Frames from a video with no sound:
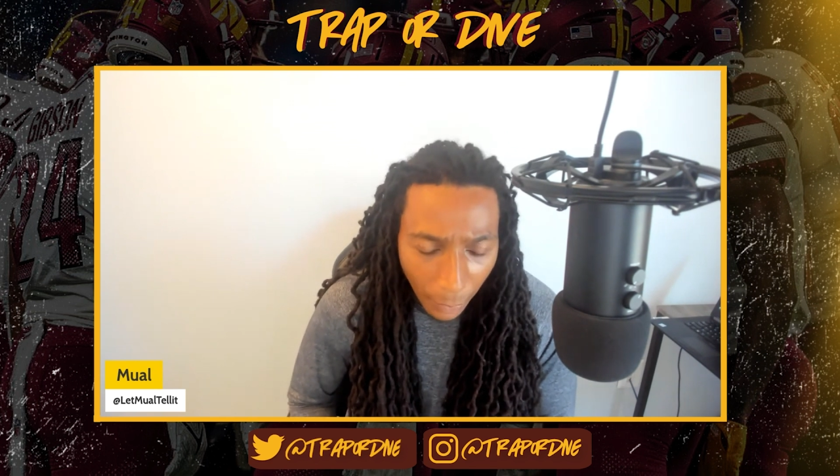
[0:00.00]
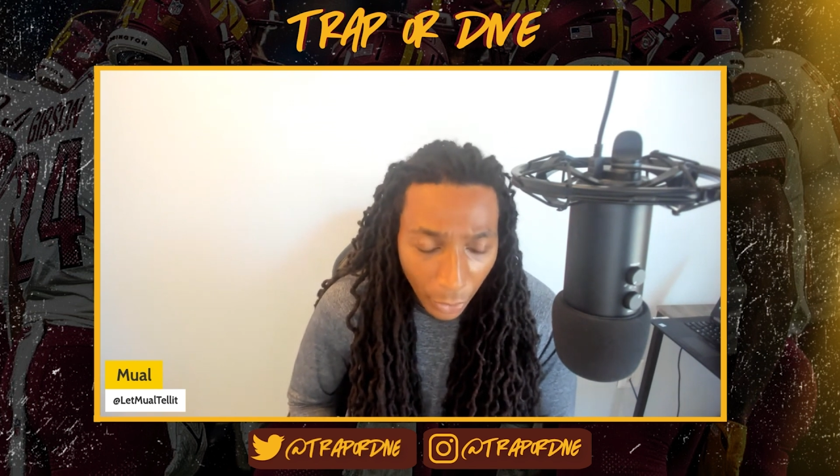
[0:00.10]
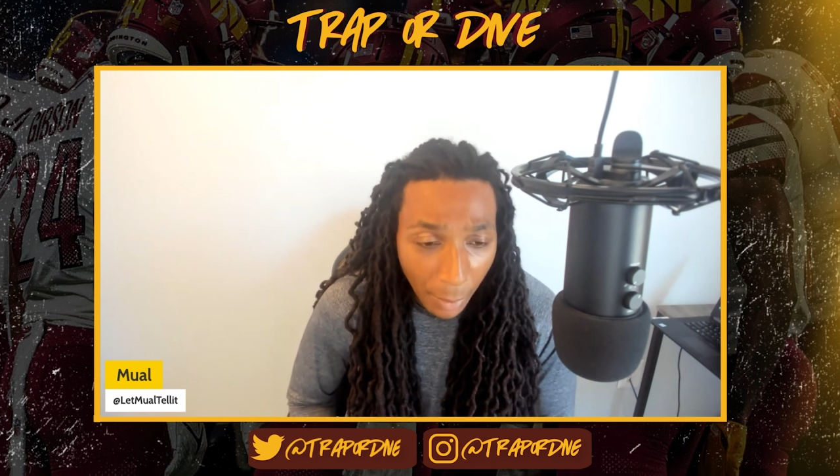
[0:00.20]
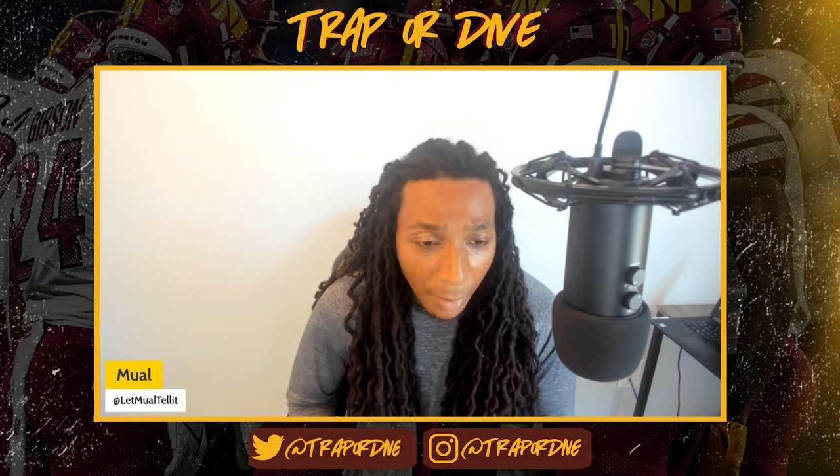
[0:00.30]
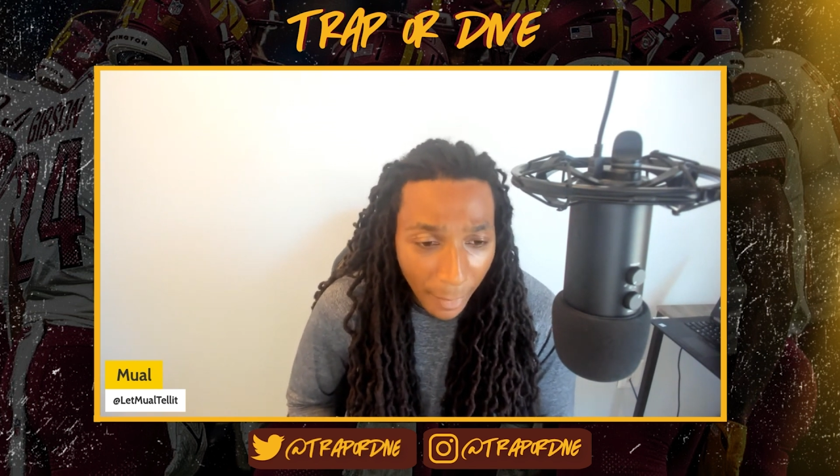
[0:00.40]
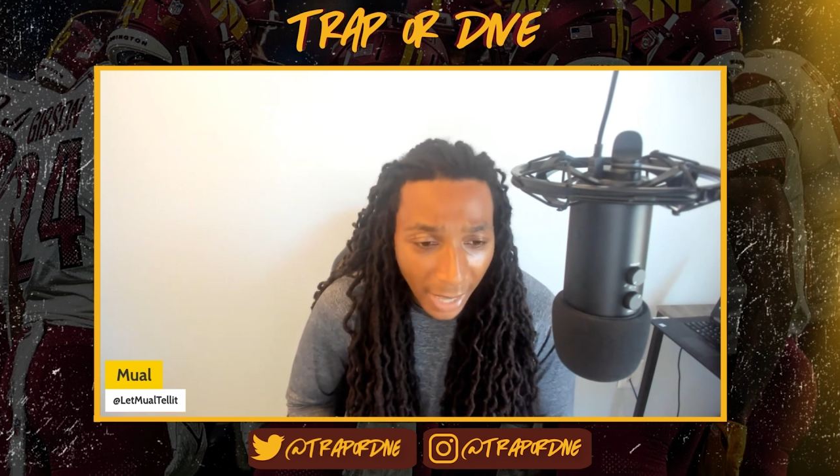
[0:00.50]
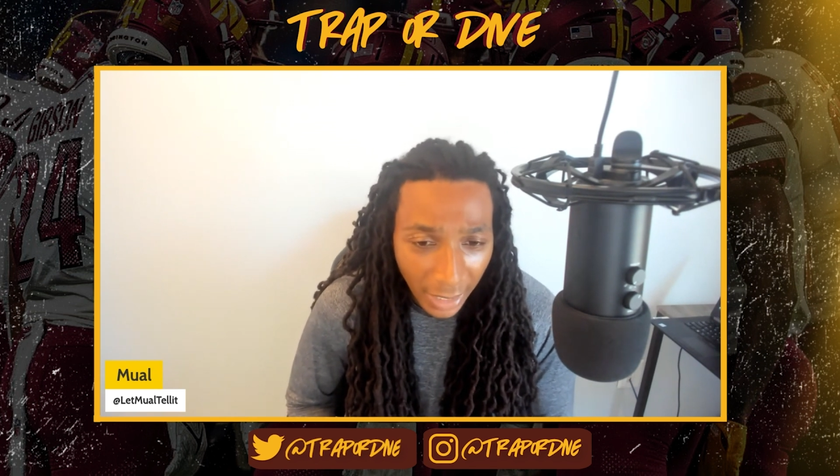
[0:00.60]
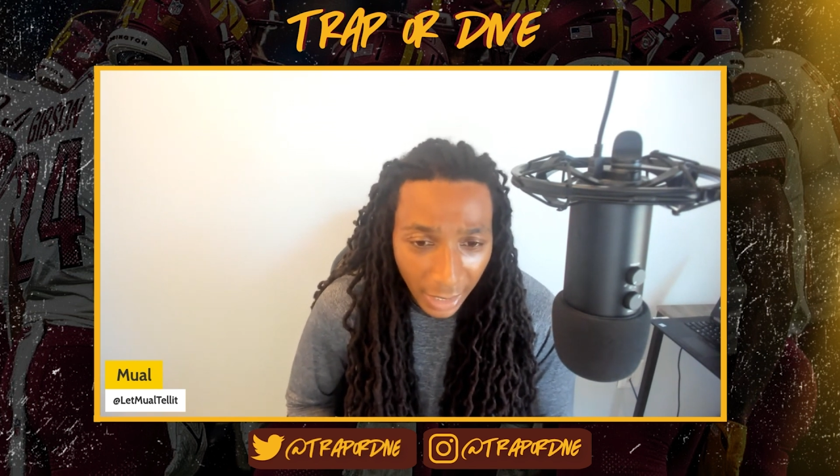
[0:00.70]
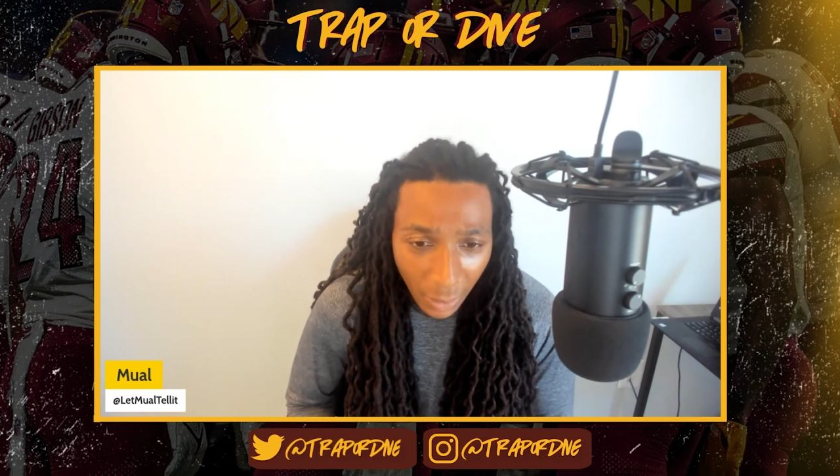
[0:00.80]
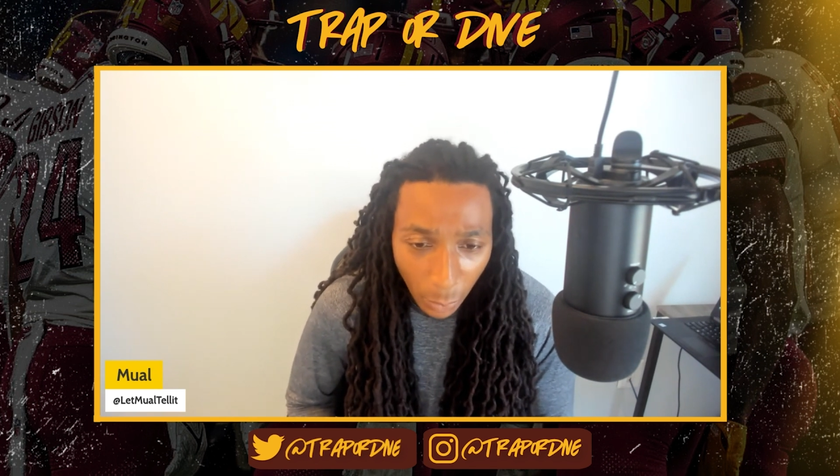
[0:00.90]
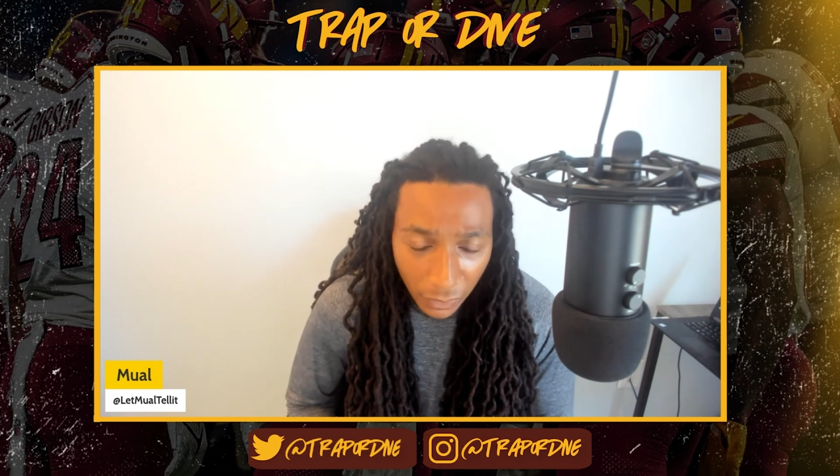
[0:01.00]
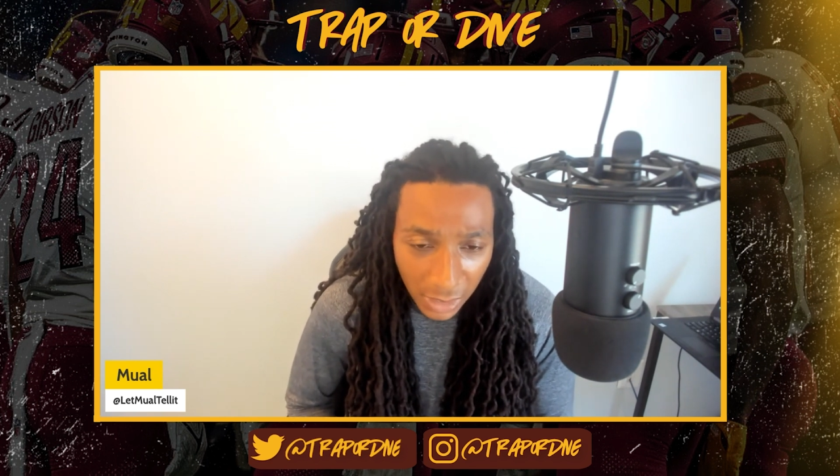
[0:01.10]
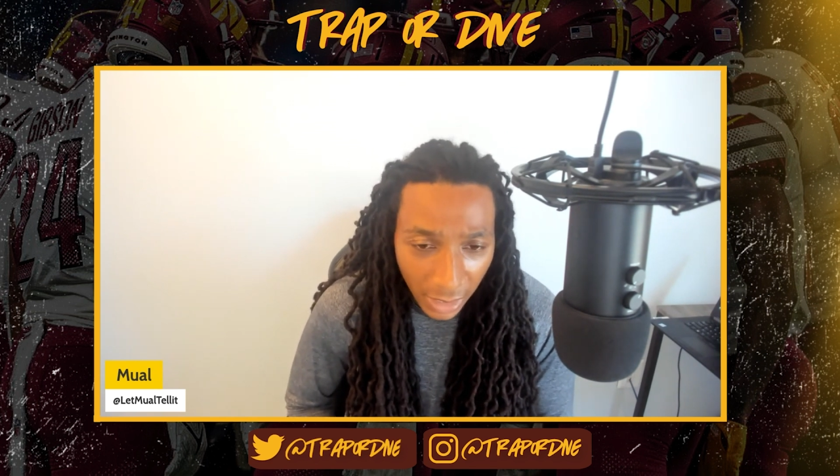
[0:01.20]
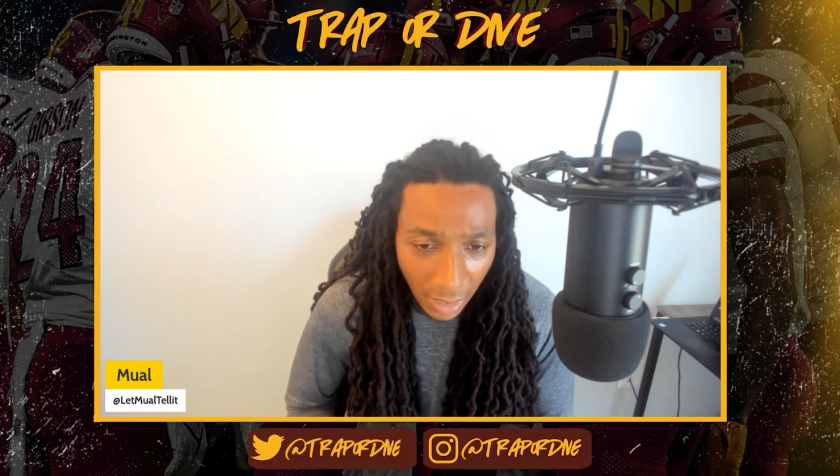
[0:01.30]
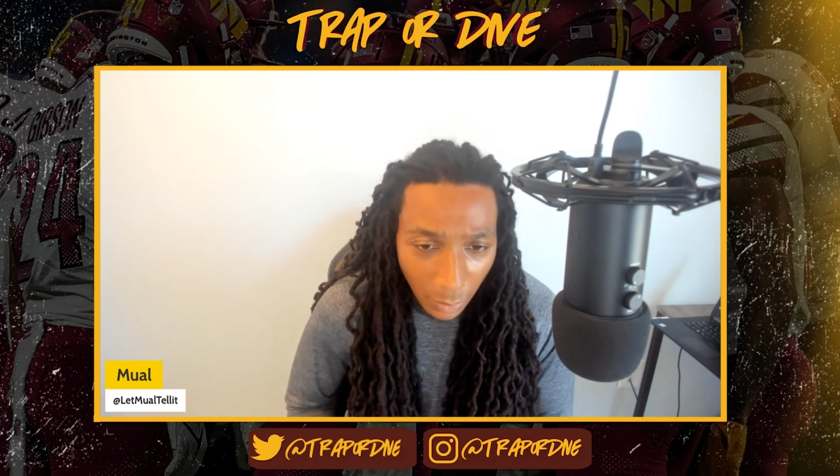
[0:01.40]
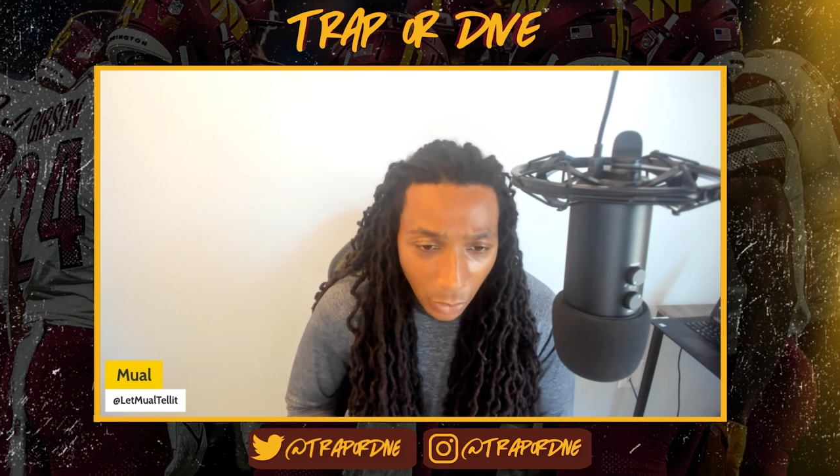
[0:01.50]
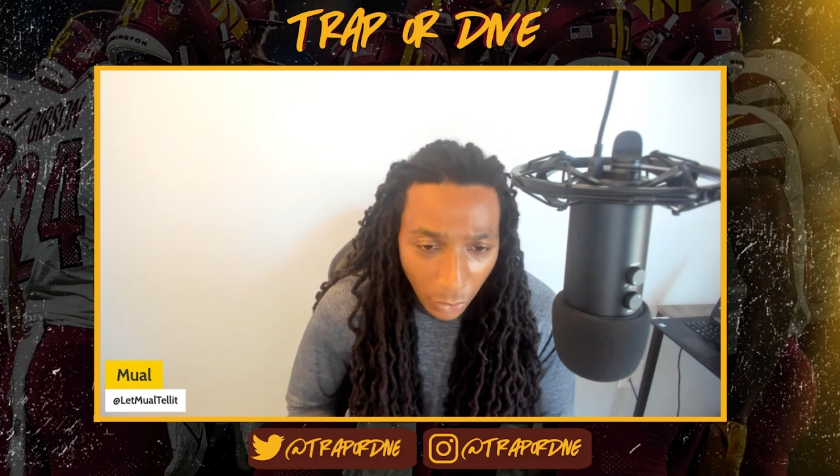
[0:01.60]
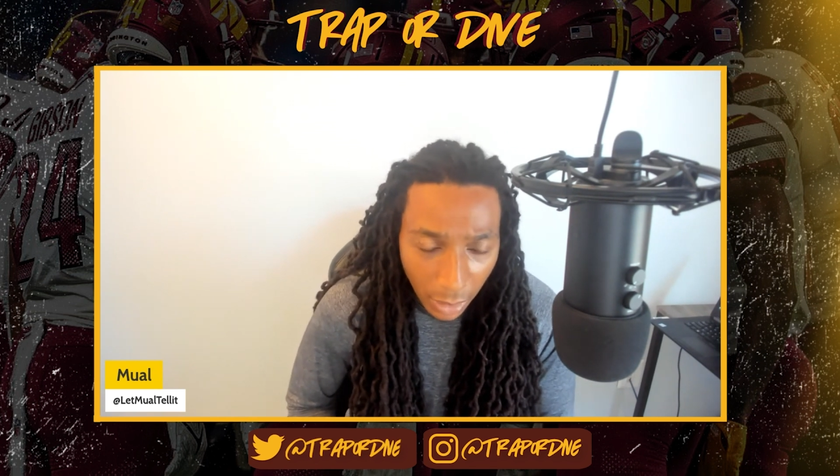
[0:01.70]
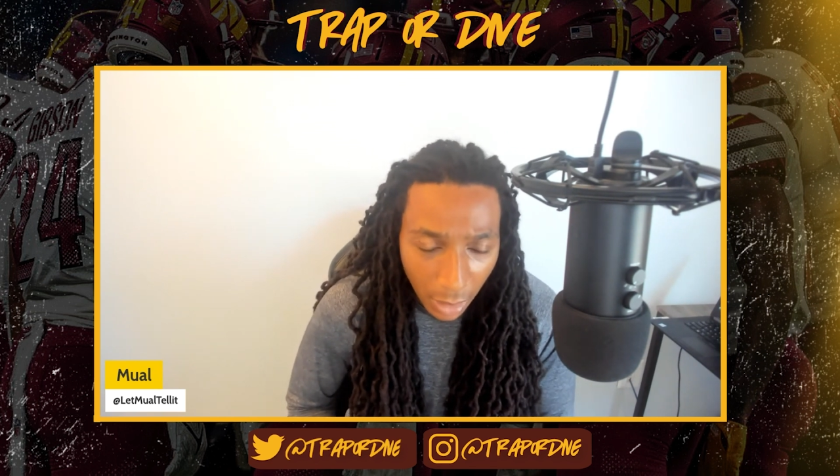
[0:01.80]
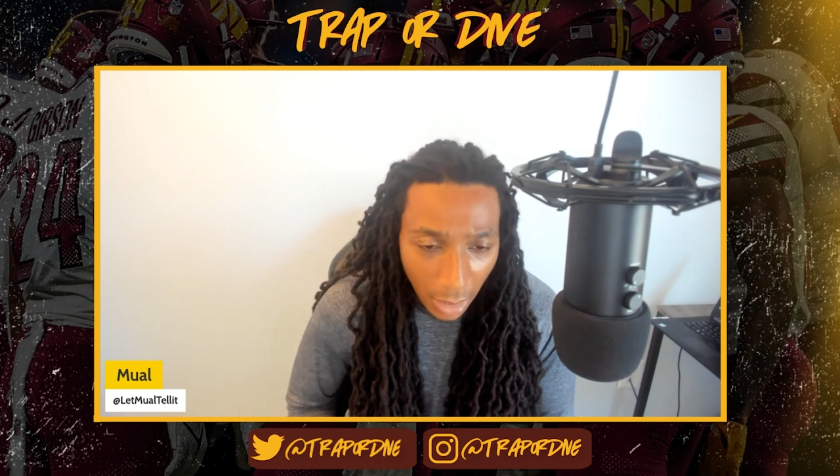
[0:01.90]
they're coming back again with the same
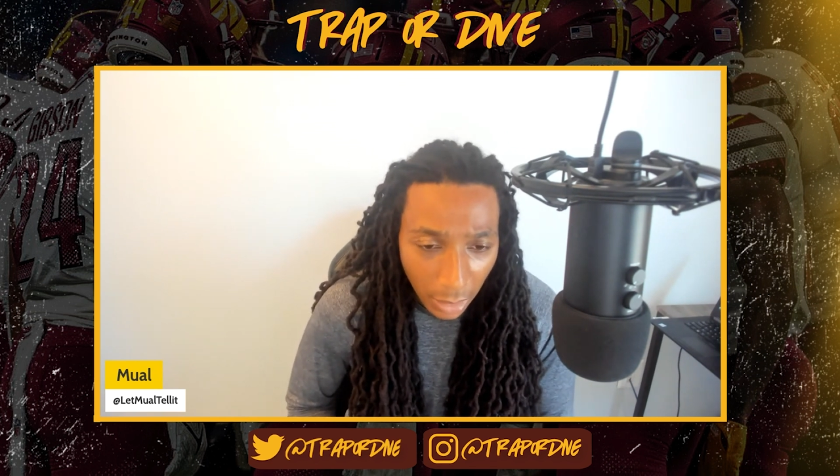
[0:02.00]
unit,